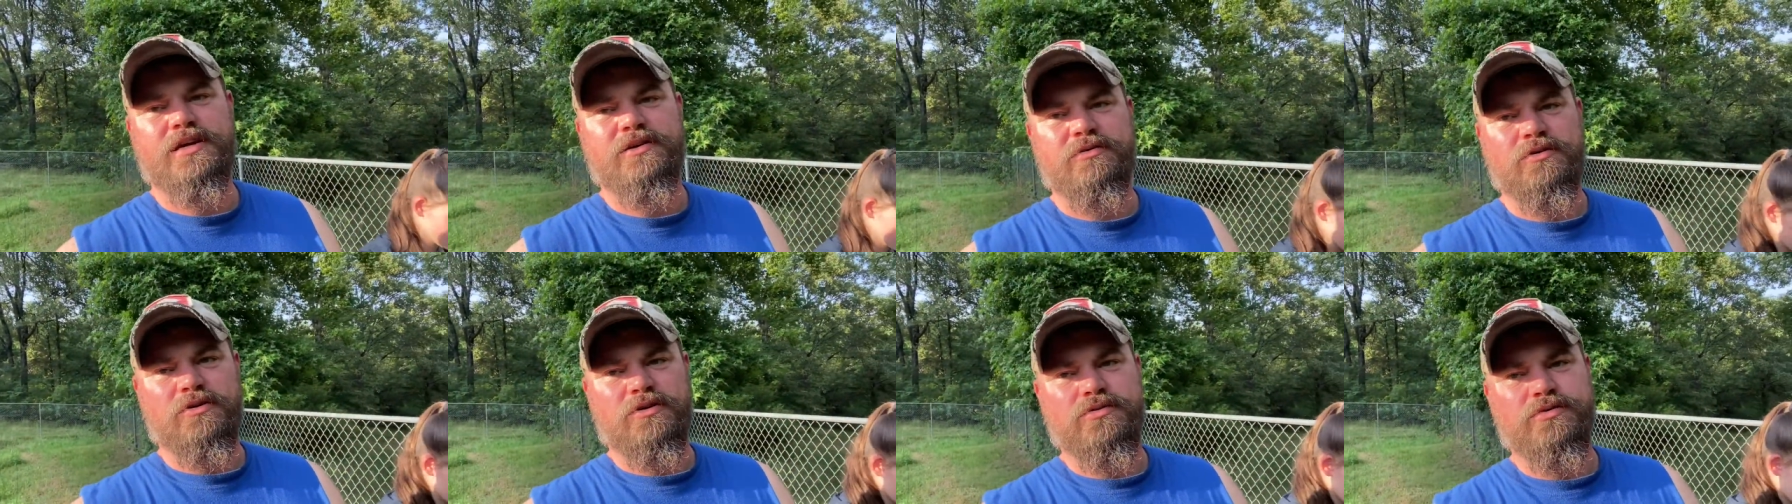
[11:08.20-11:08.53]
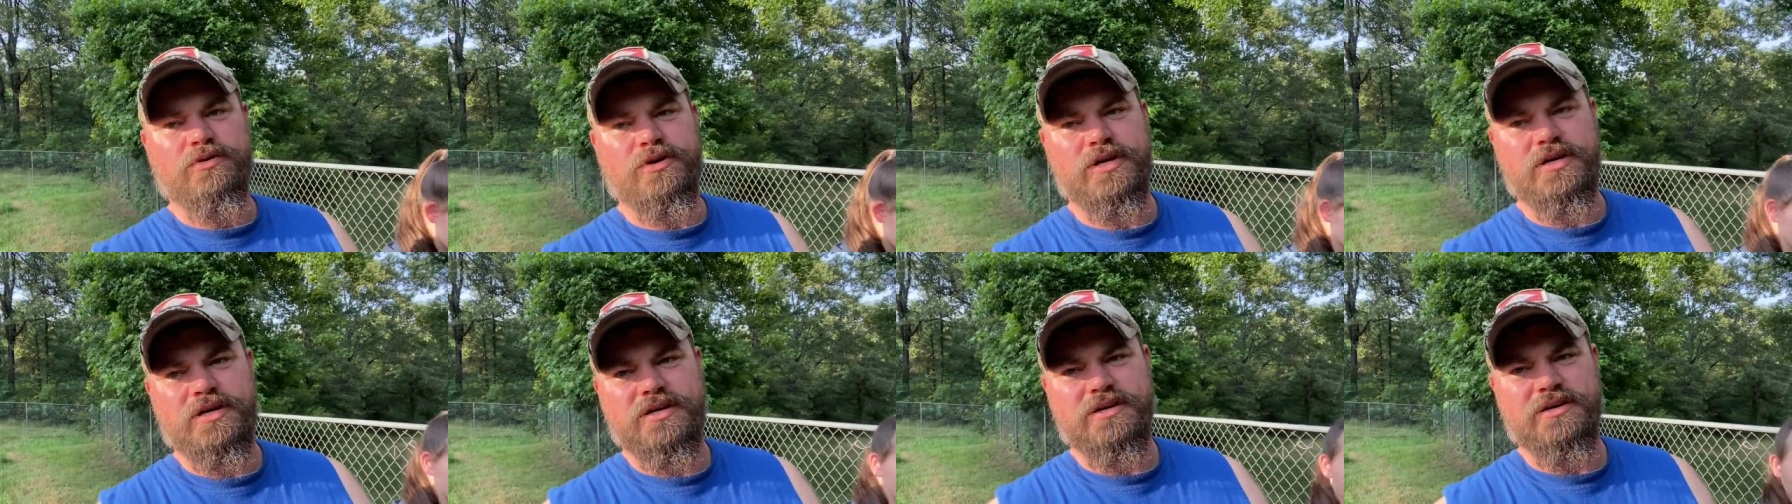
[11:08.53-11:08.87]
real
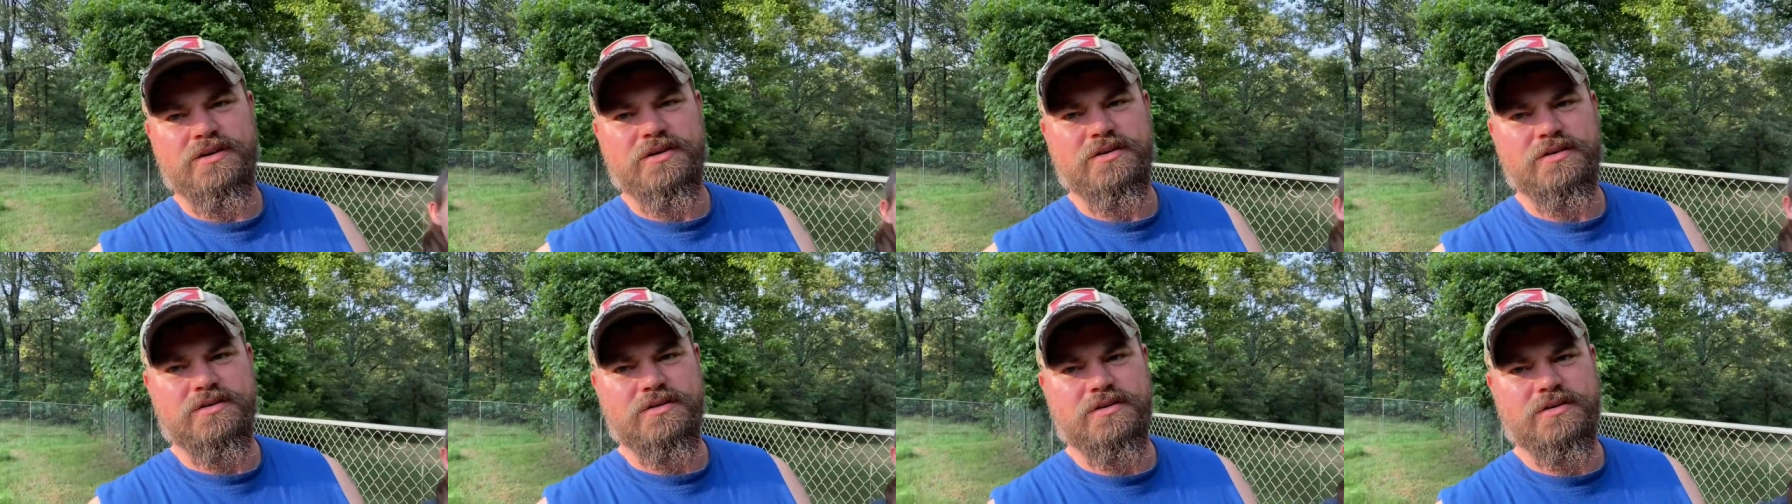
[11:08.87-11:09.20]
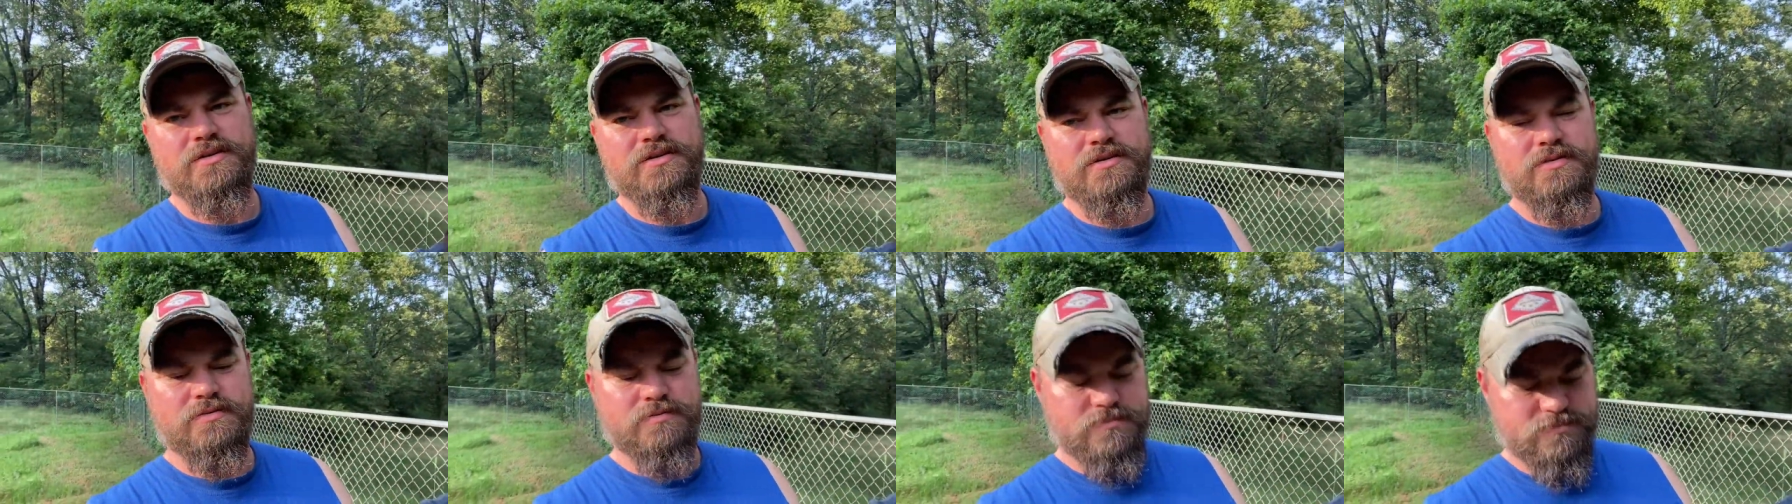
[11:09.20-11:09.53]
quick.
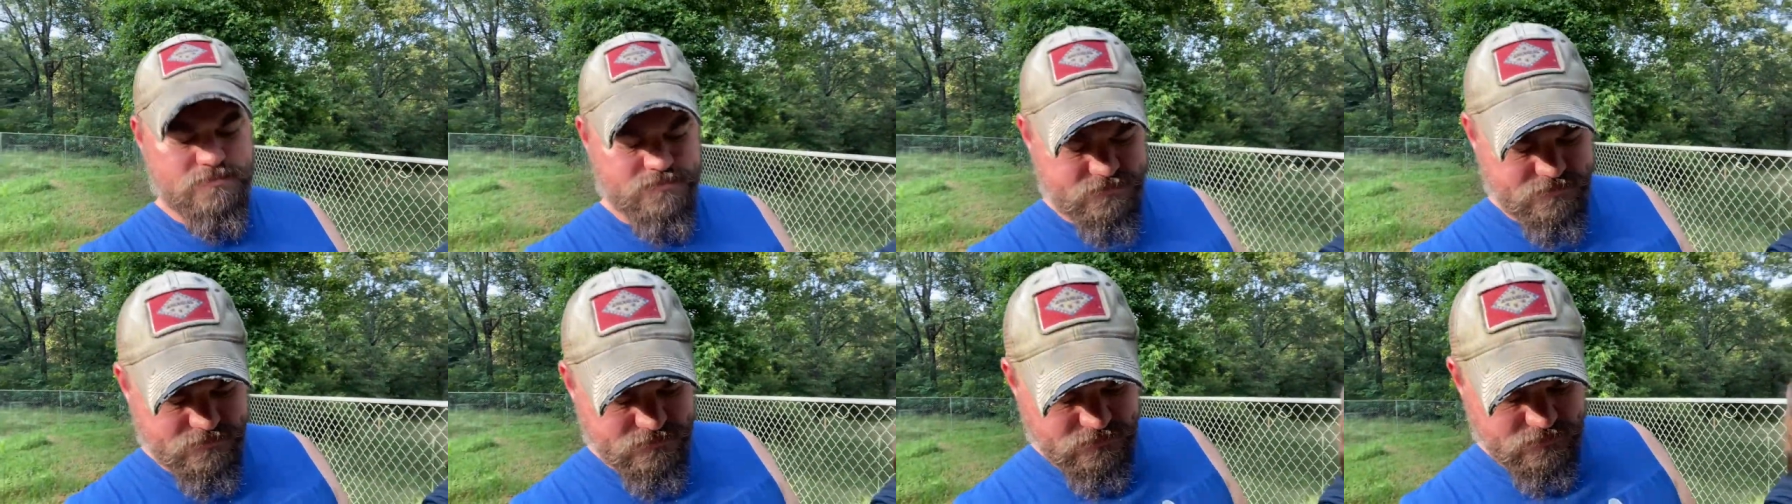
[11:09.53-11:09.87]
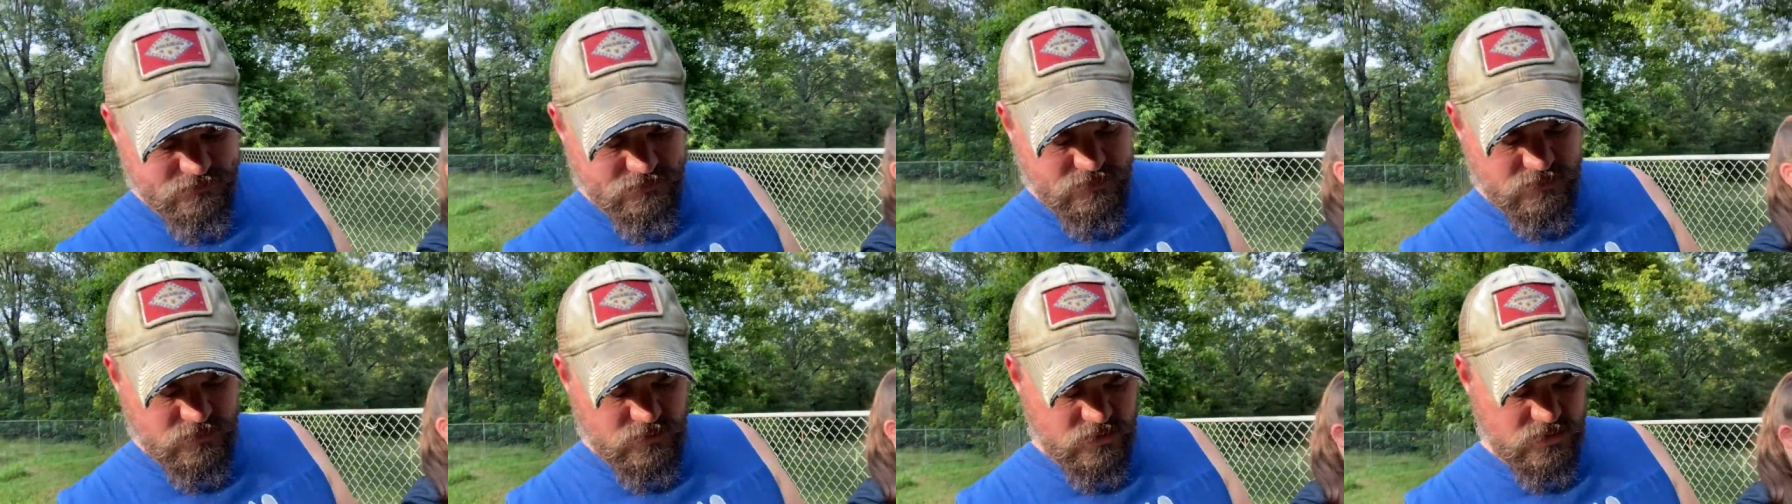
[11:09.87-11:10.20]
Was
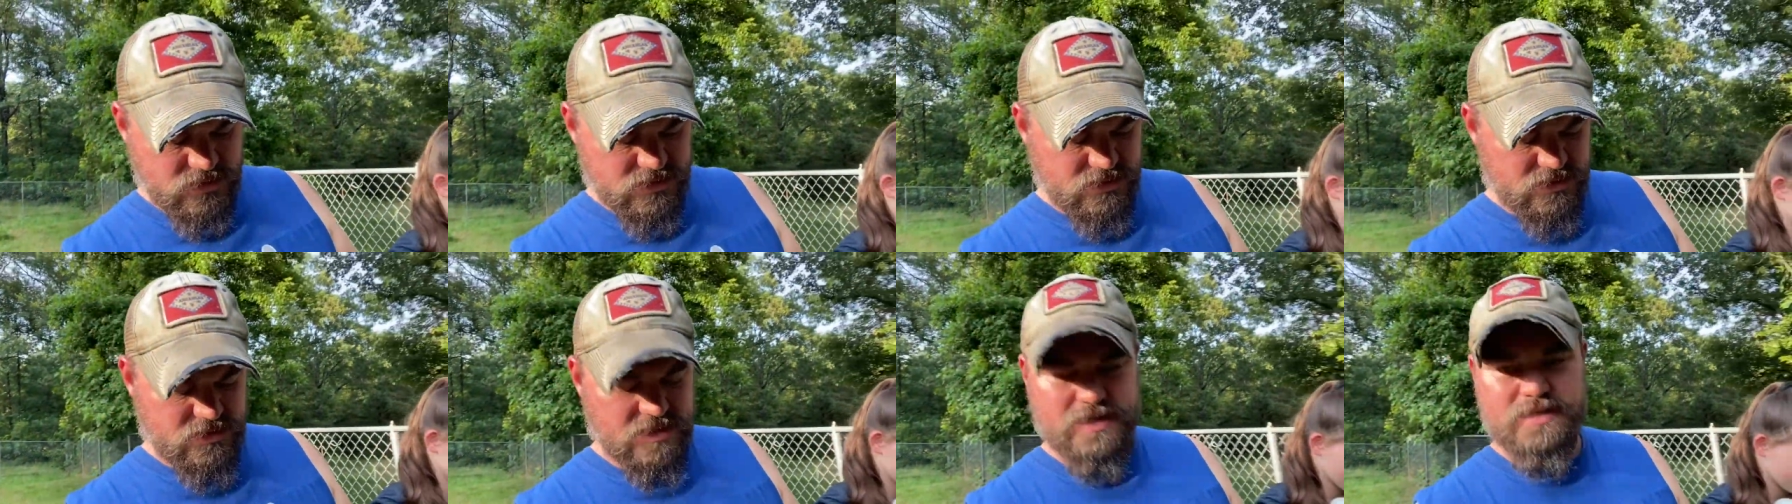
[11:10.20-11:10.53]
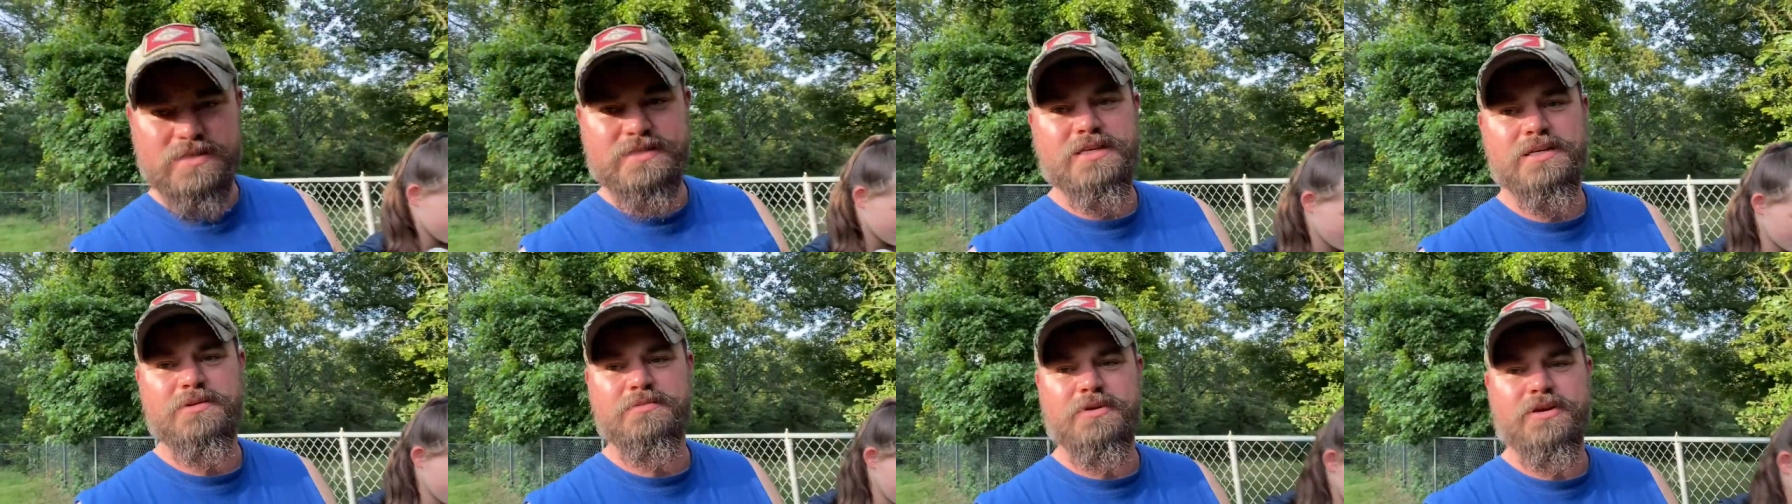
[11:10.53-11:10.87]
this like a
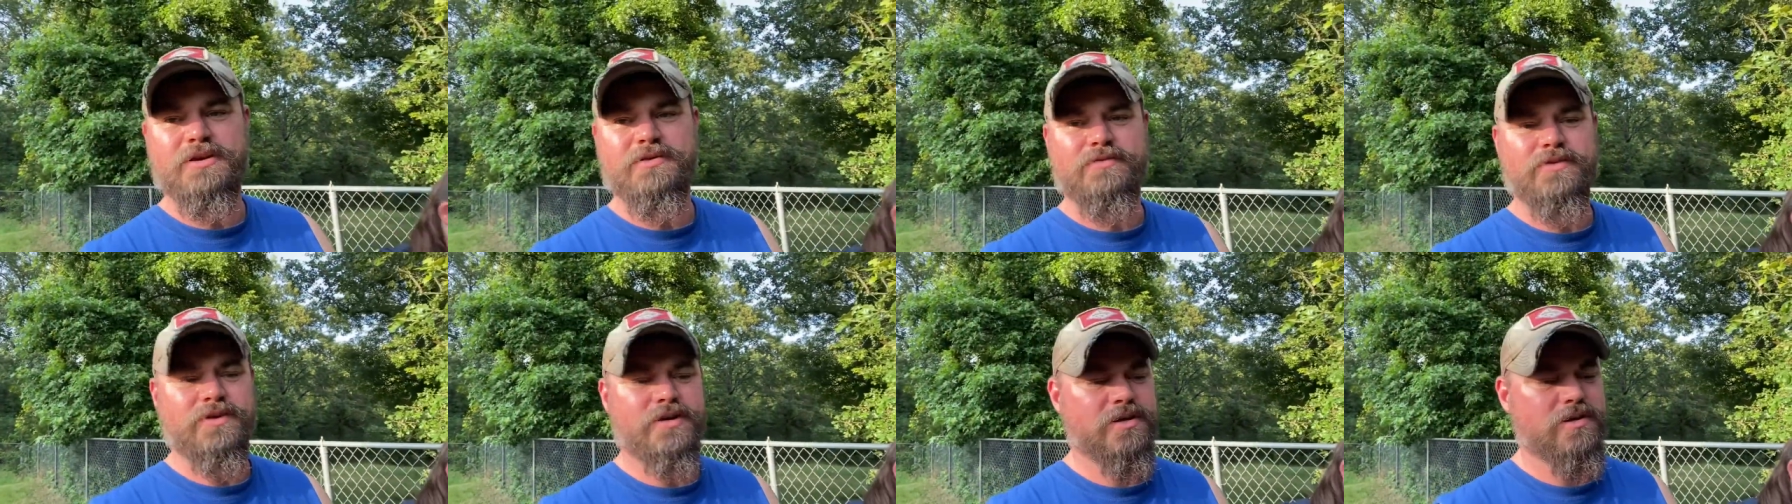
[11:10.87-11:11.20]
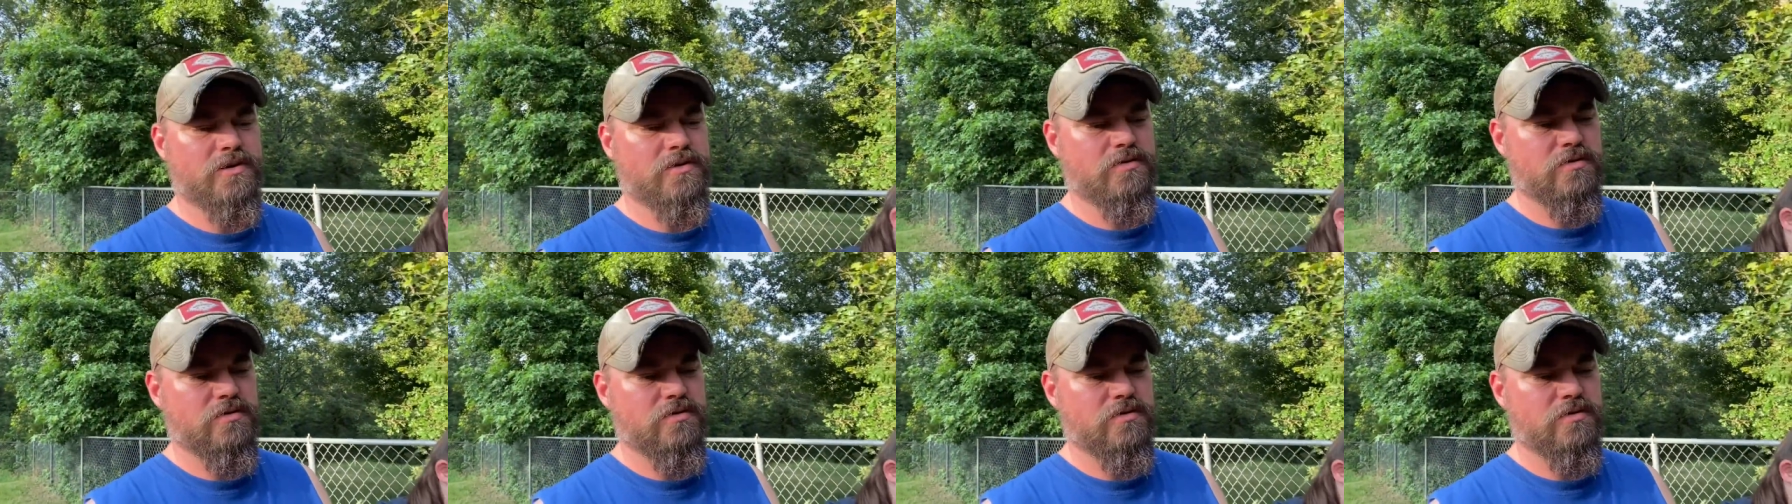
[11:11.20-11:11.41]
10-minute video